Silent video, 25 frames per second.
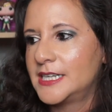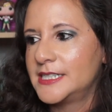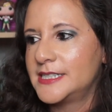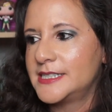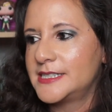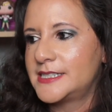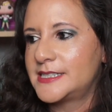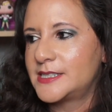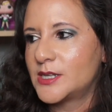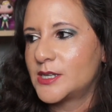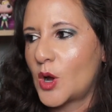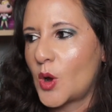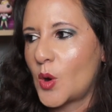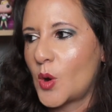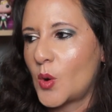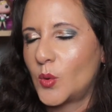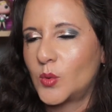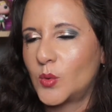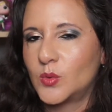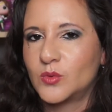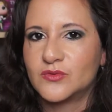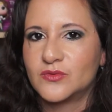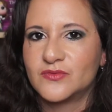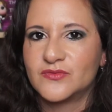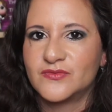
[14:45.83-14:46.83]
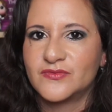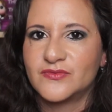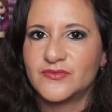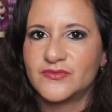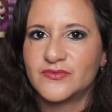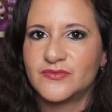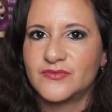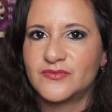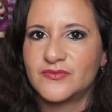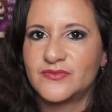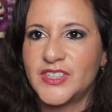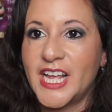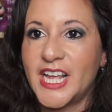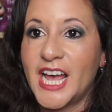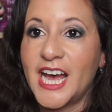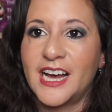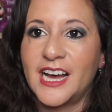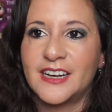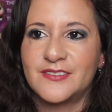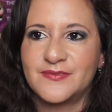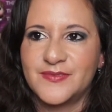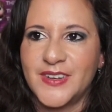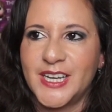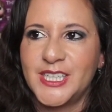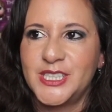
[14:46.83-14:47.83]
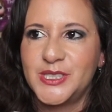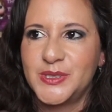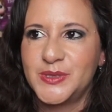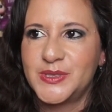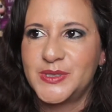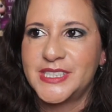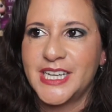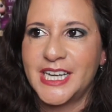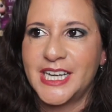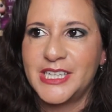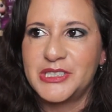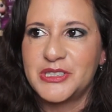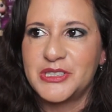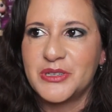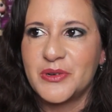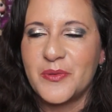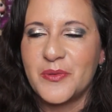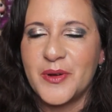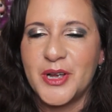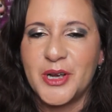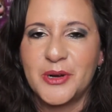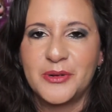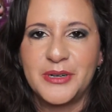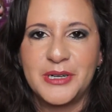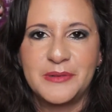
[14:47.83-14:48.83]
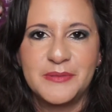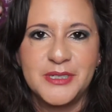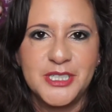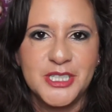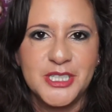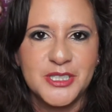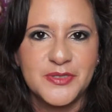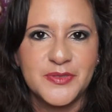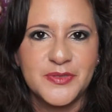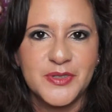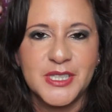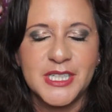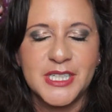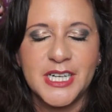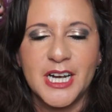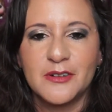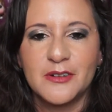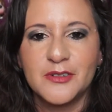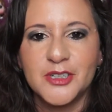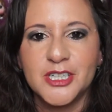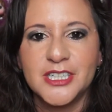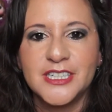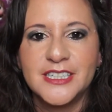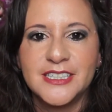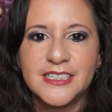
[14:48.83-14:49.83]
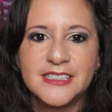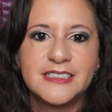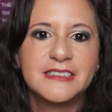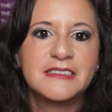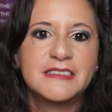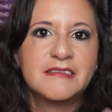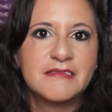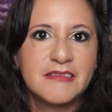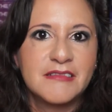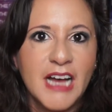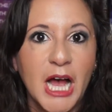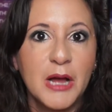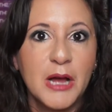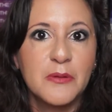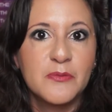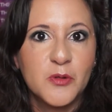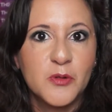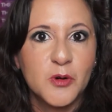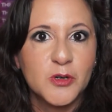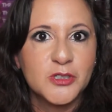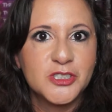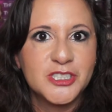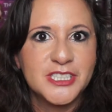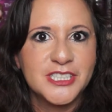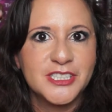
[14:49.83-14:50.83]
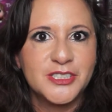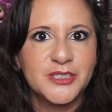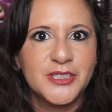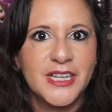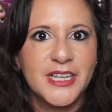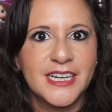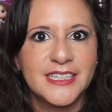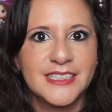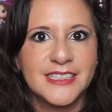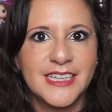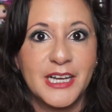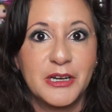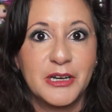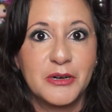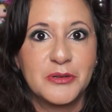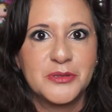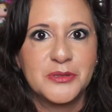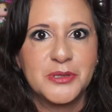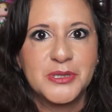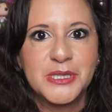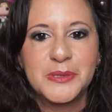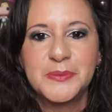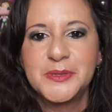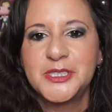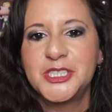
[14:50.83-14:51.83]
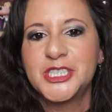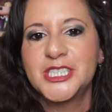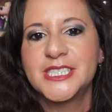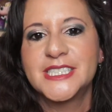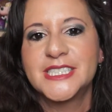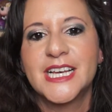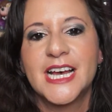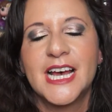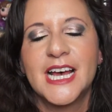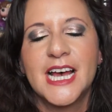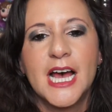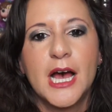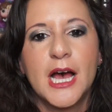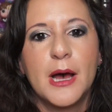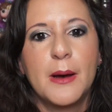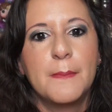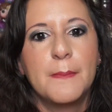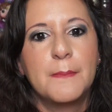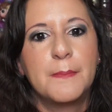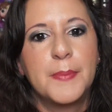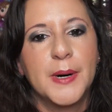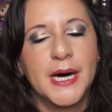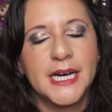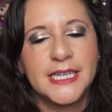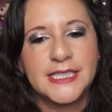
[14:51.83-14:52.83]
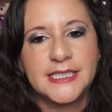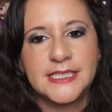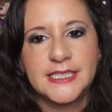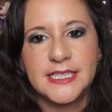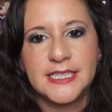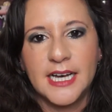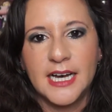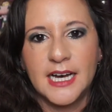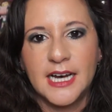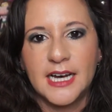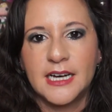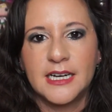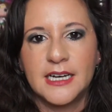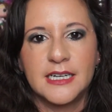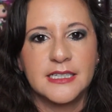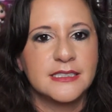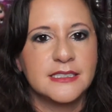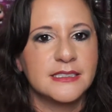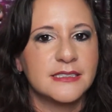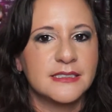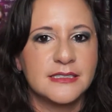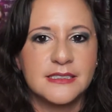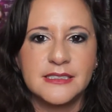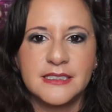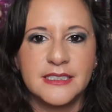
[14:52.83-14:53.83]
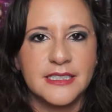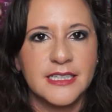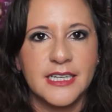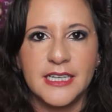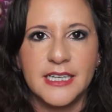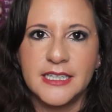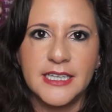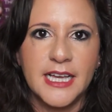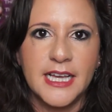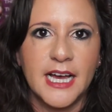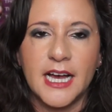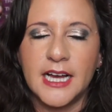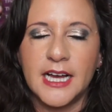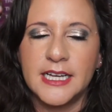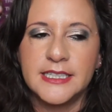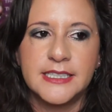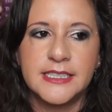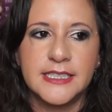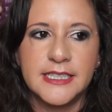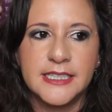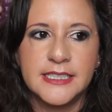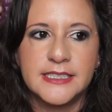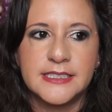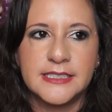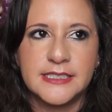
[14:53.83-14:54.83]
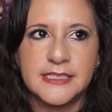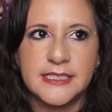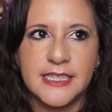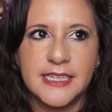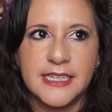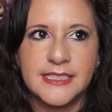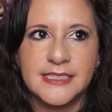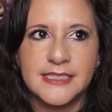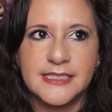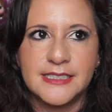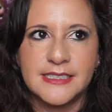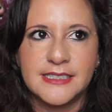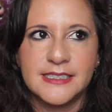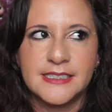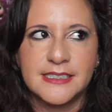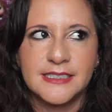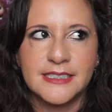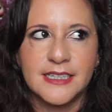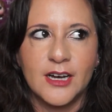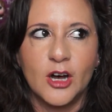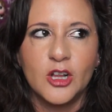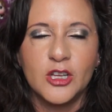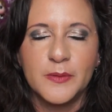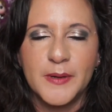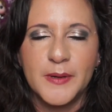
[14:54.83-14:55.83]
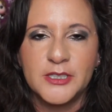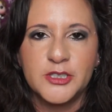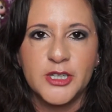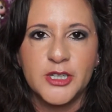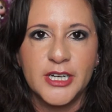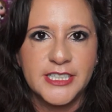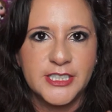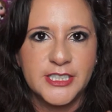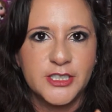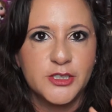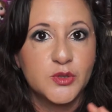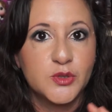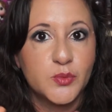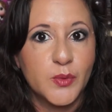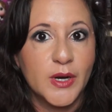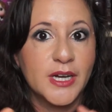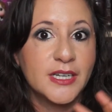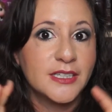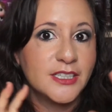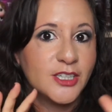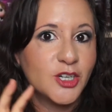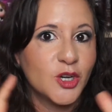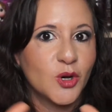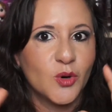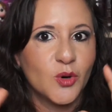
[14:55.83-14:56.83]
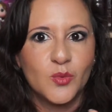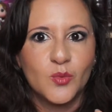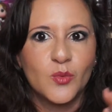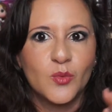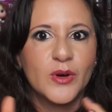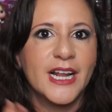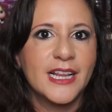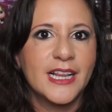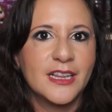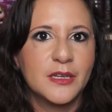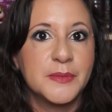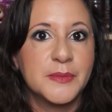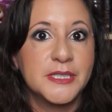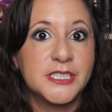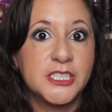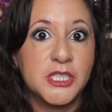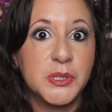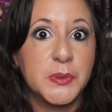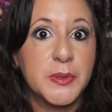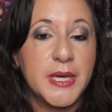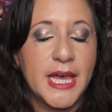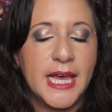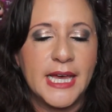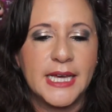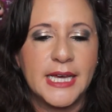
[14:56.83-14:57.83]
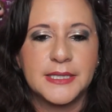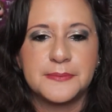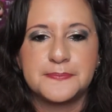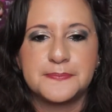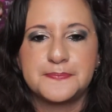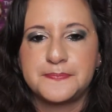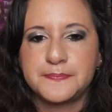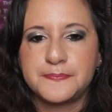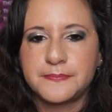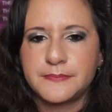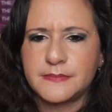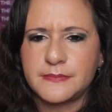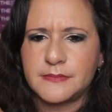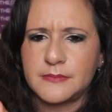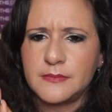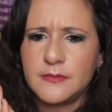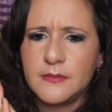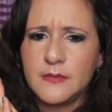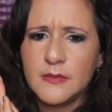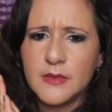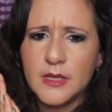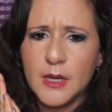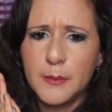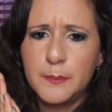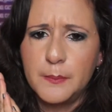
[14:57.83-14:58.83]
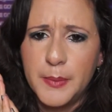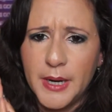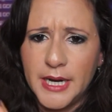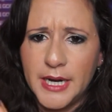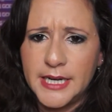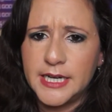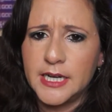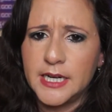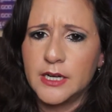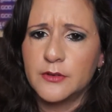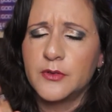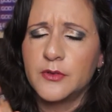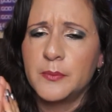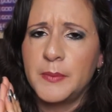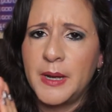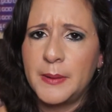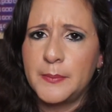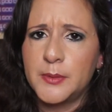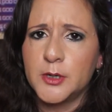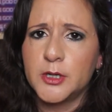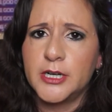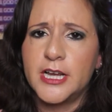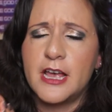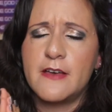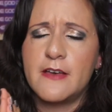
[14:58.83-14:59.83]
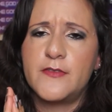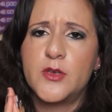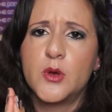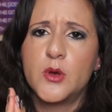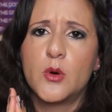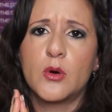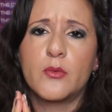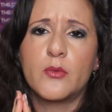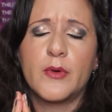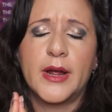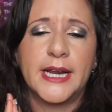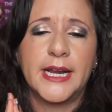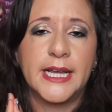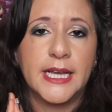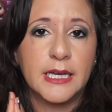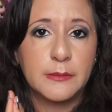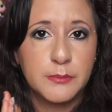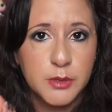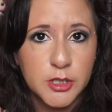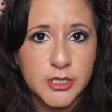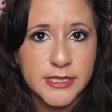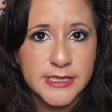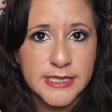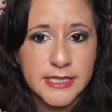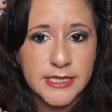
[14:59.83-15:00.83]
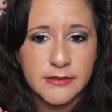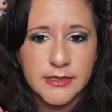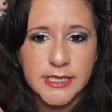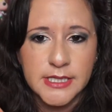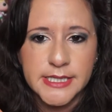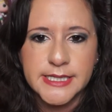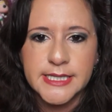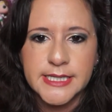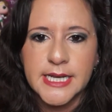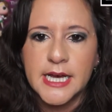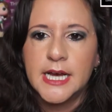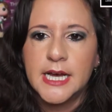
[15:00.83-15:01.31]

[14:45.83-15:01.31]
So yeah, I used some of my own images for the cover. I'm fortunate to do that. I own those images. But yeah, it's all about trying to use what elements you can. But remember, if you are writing a book series,